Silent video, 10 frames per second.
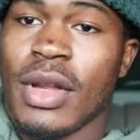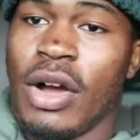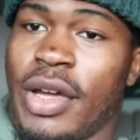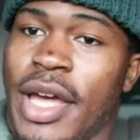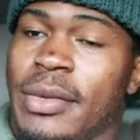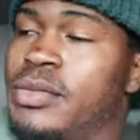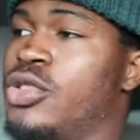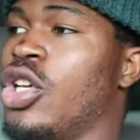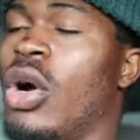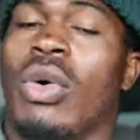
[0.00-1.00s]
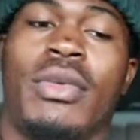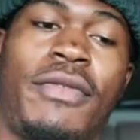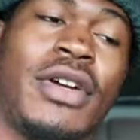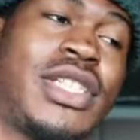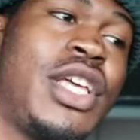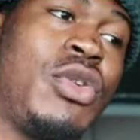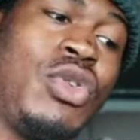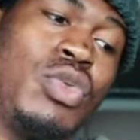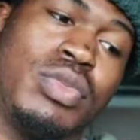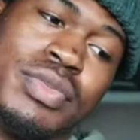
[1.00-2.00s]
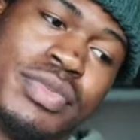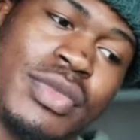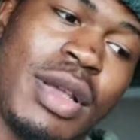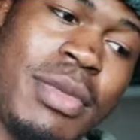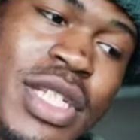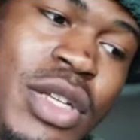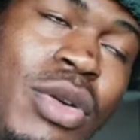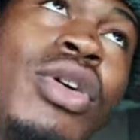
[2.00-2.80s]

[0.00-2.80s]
okay, so first thing you do, let me see.